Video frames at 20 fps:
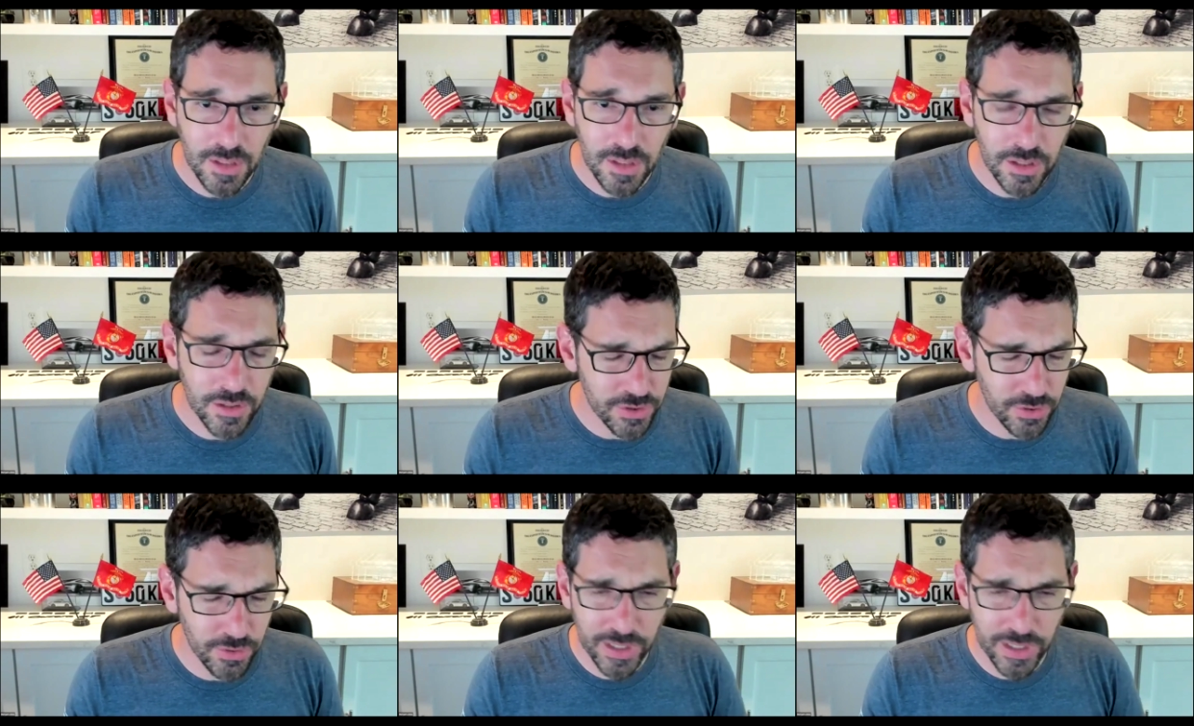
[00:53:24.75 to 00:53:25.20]

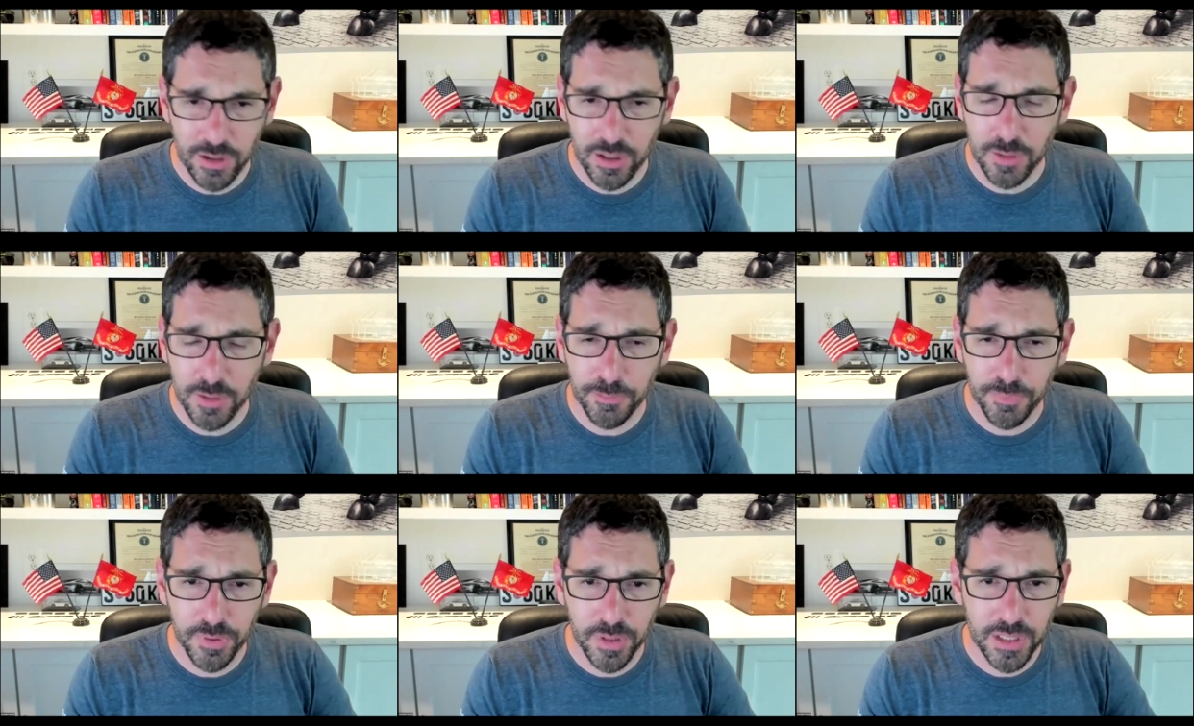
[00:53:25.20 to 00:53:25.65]
So they are
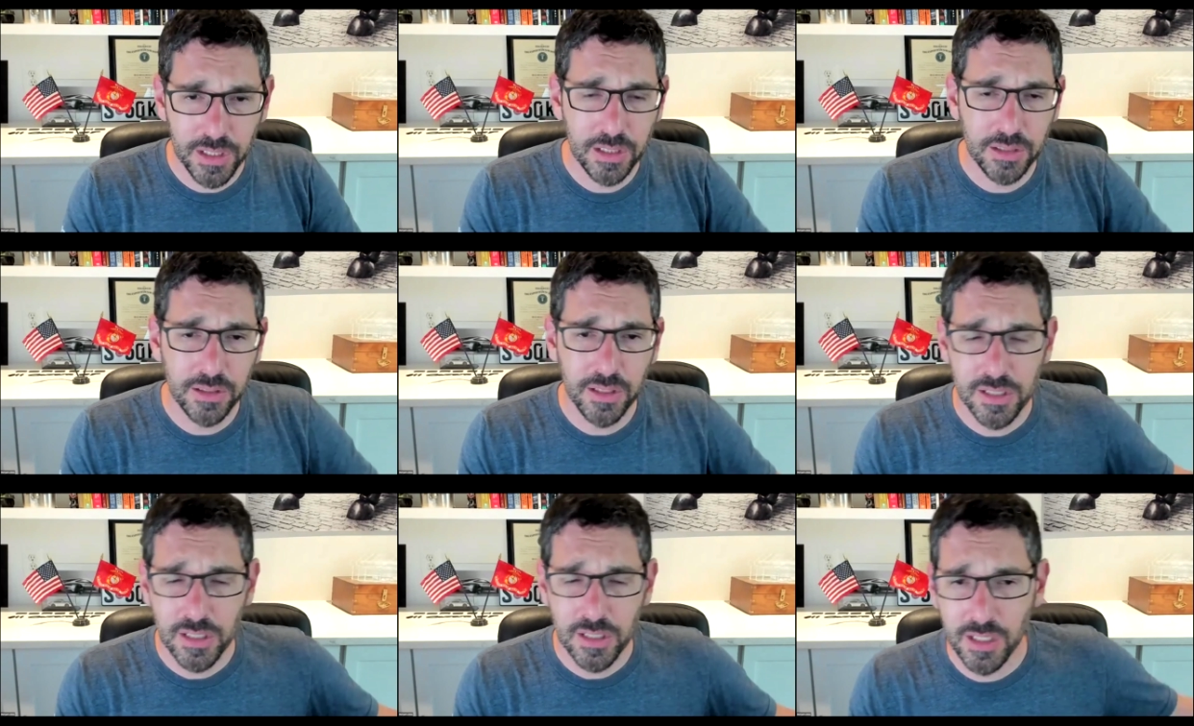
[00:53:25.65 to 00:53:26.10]
completely
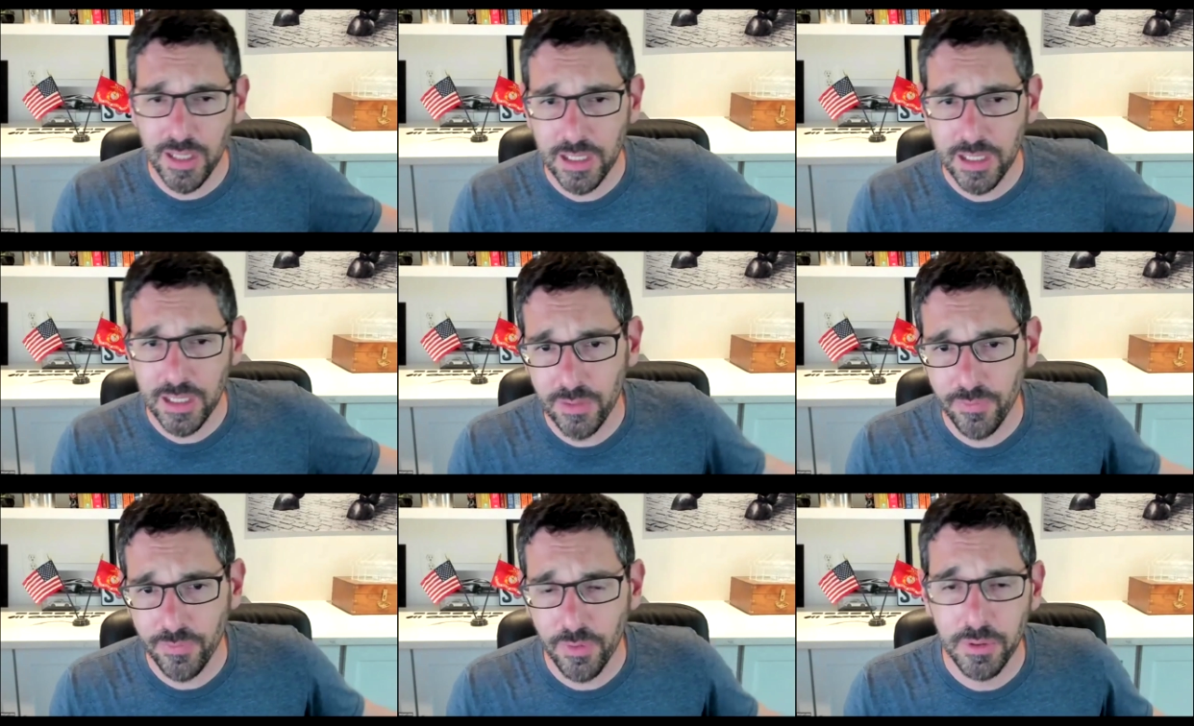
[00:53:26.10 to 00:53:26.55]

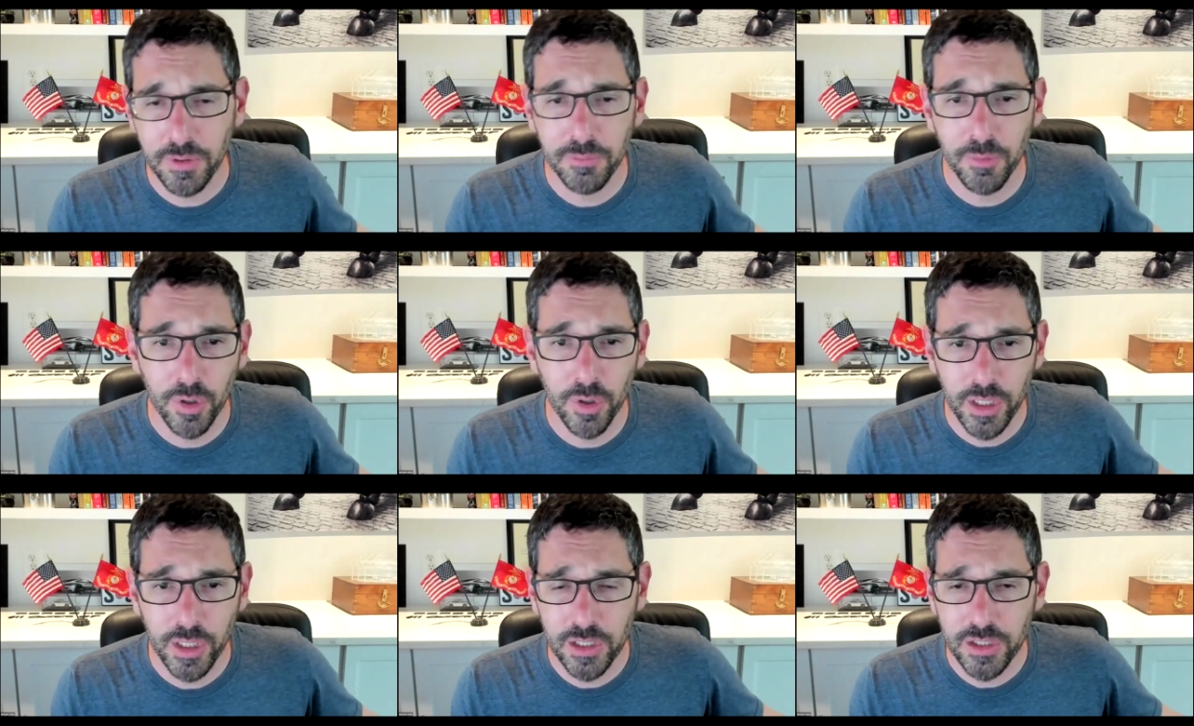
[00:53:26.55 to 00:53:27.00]
disconnected from the
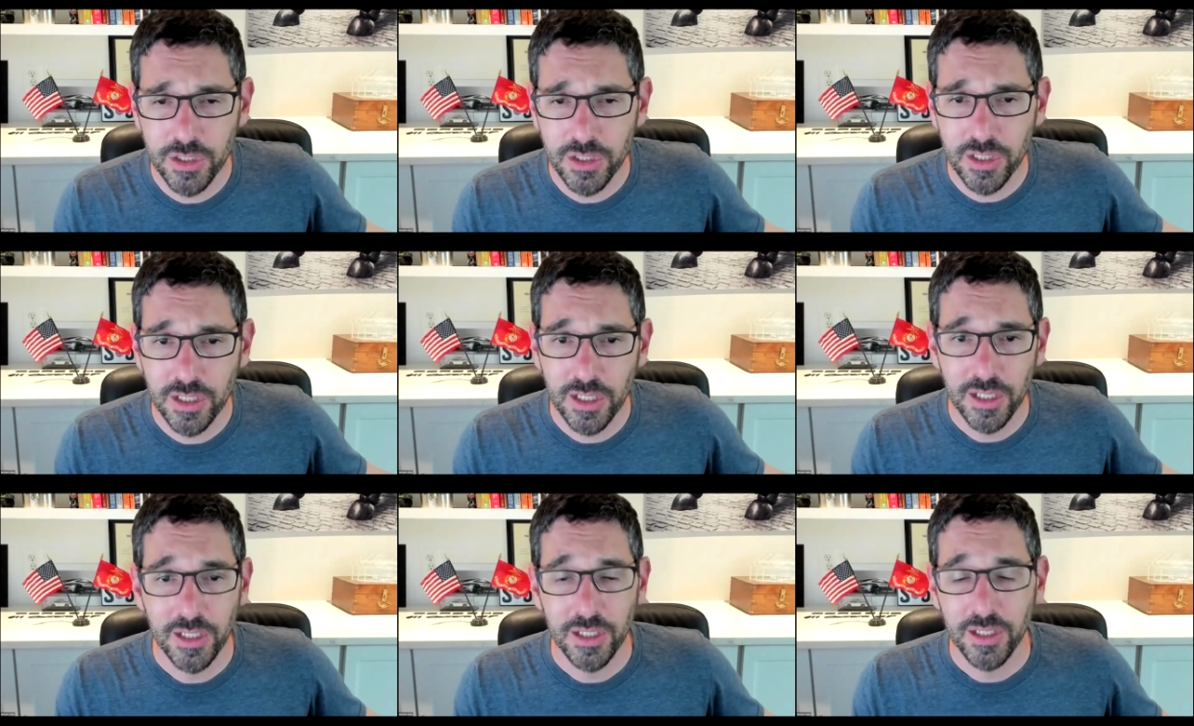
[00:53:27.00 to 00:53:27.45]
mortgage.
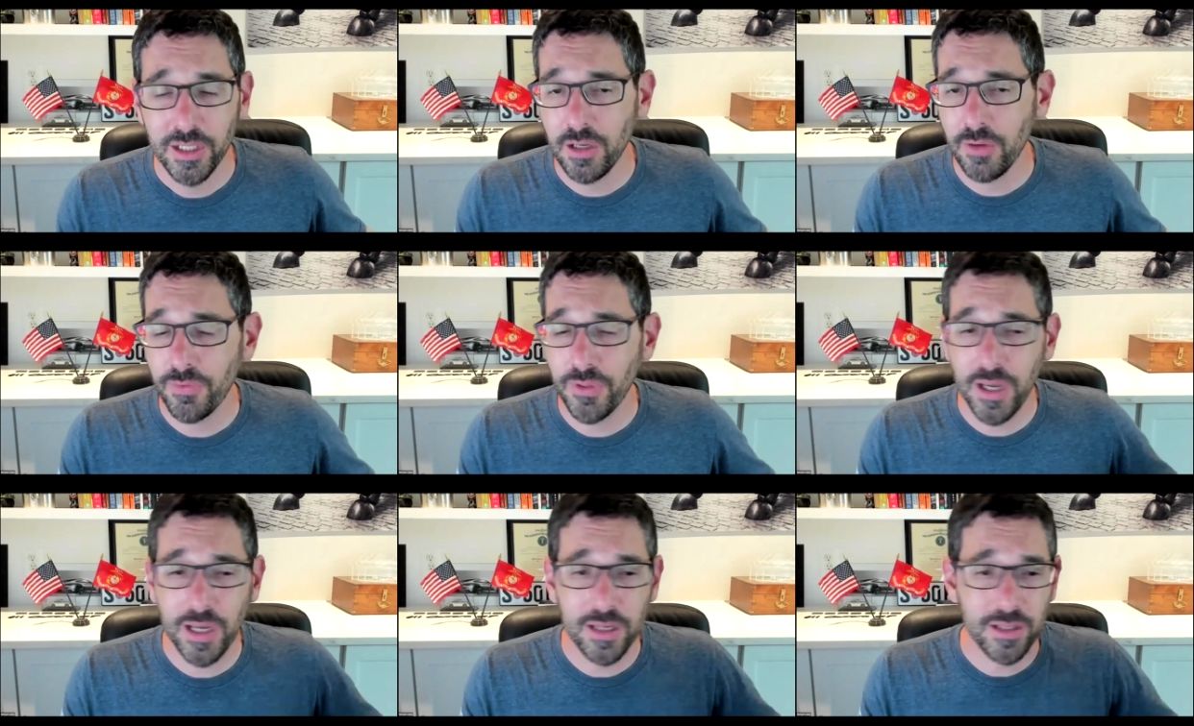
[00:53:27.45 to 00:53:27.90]

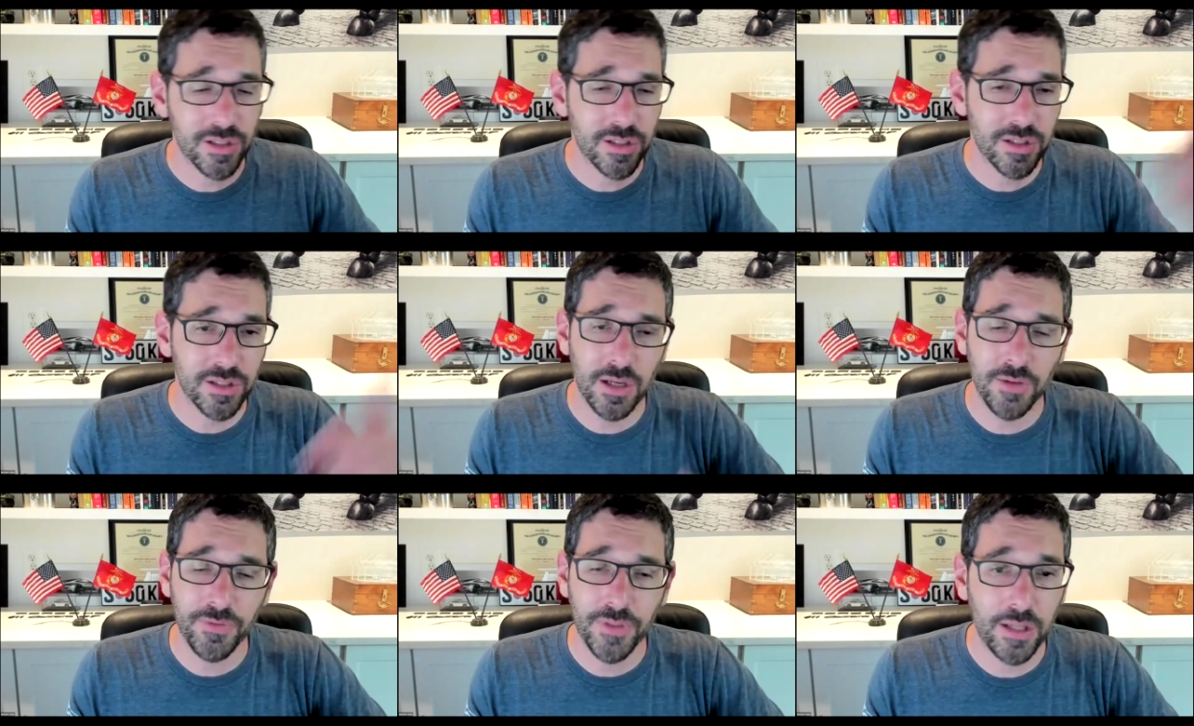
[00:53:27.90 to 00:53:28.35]
If
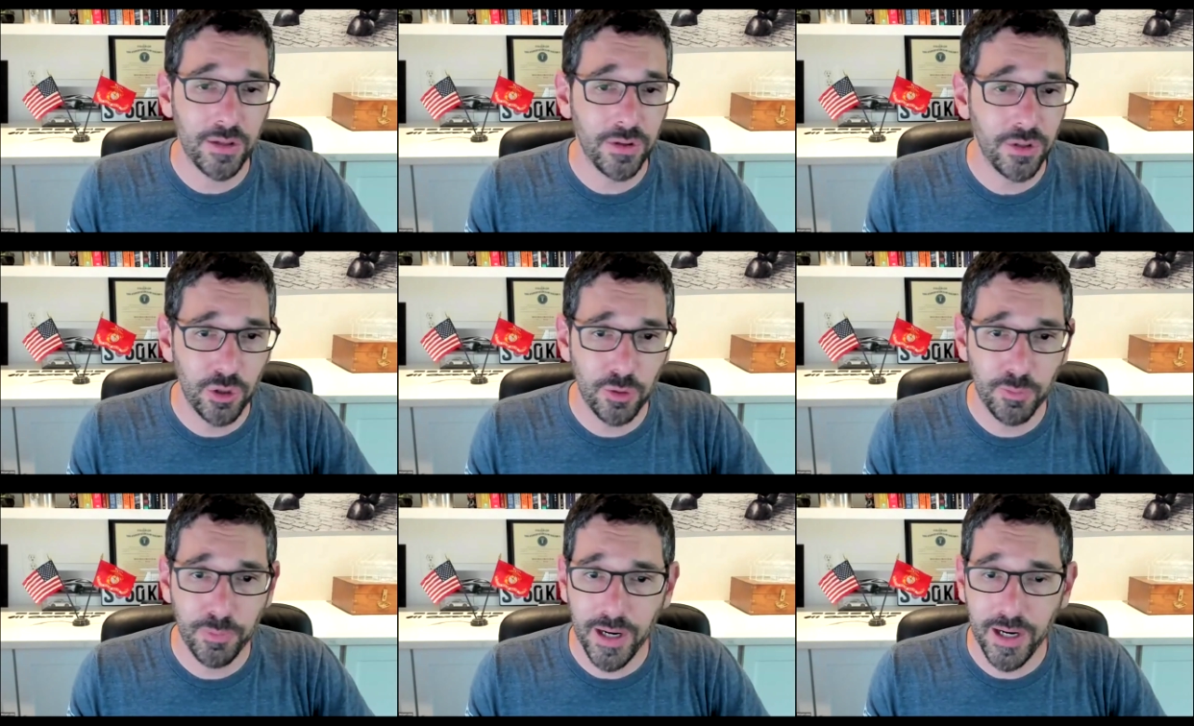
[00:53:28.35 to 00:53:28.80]
that
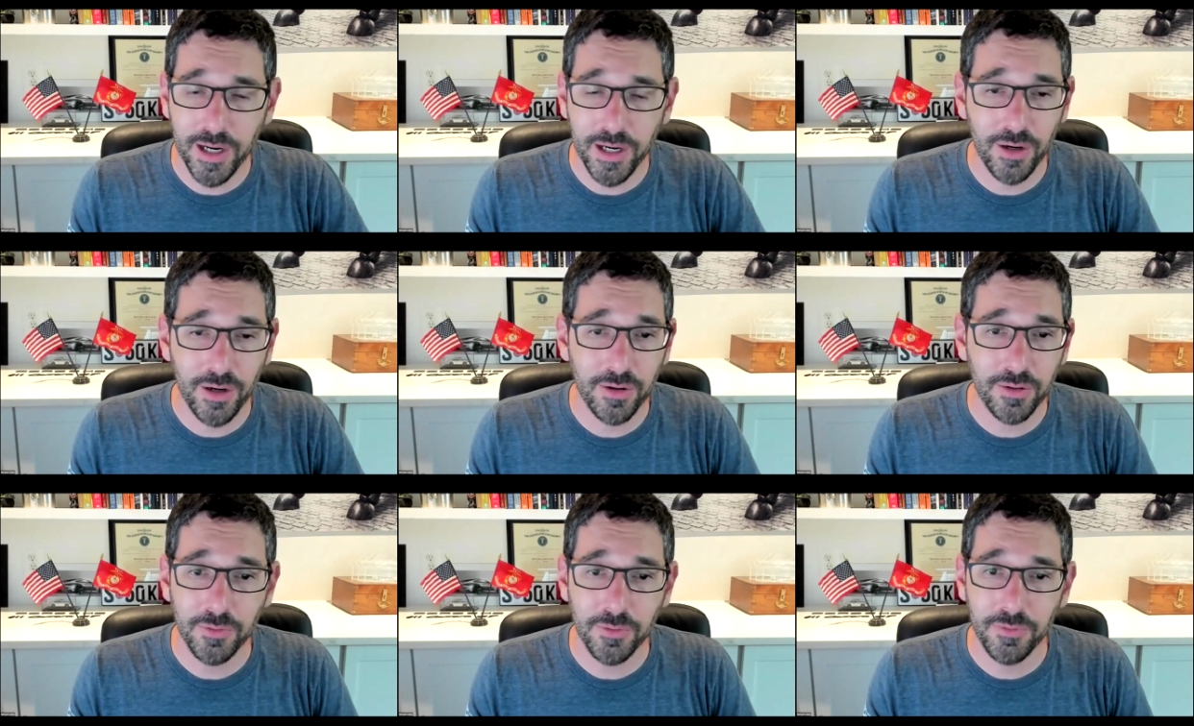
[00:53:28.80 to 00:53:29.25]
new
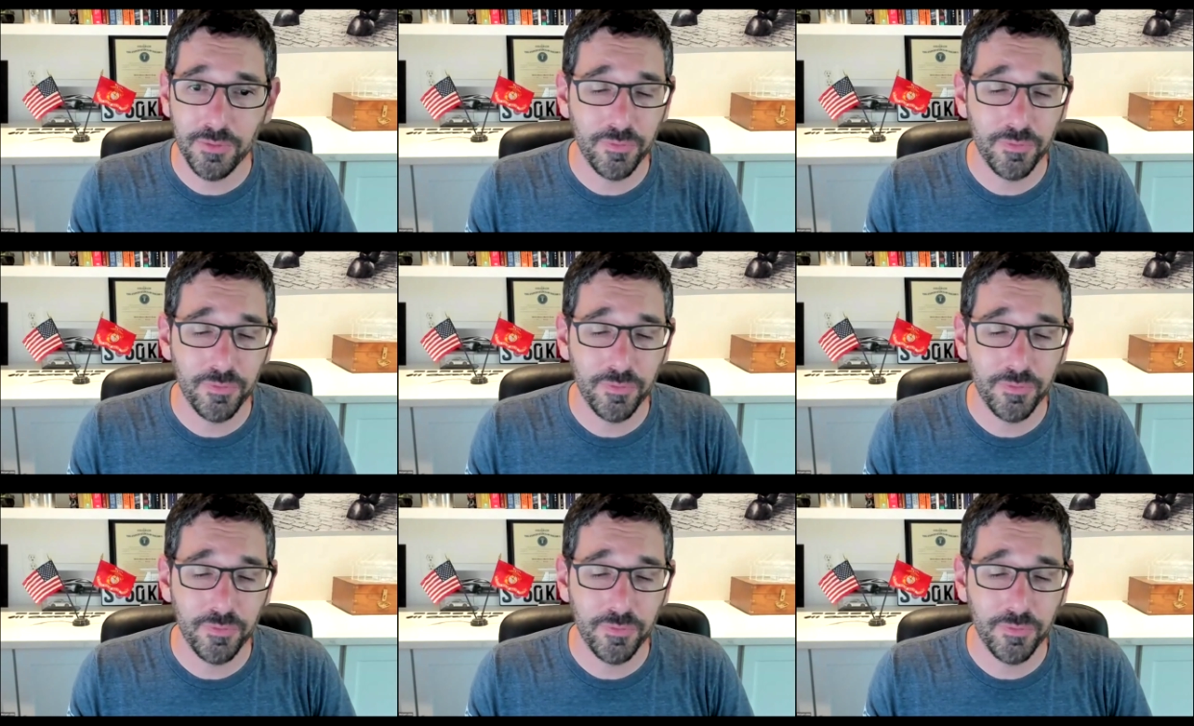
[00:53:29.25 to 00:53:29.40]
buyer